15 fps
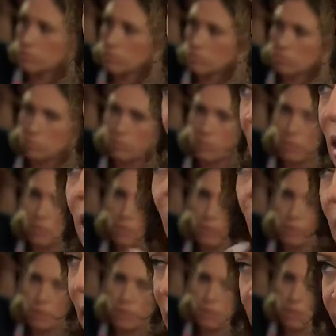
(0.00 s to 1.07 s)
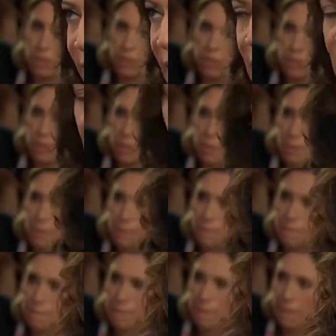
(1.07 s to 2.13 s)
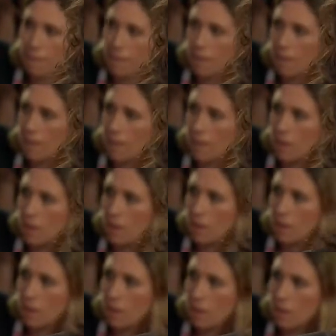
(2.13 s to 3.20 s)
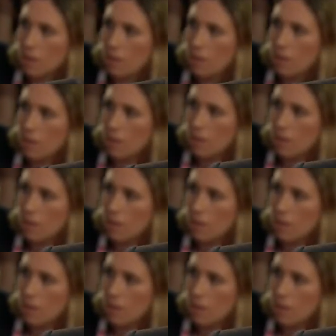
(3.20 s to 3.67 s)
[no speech]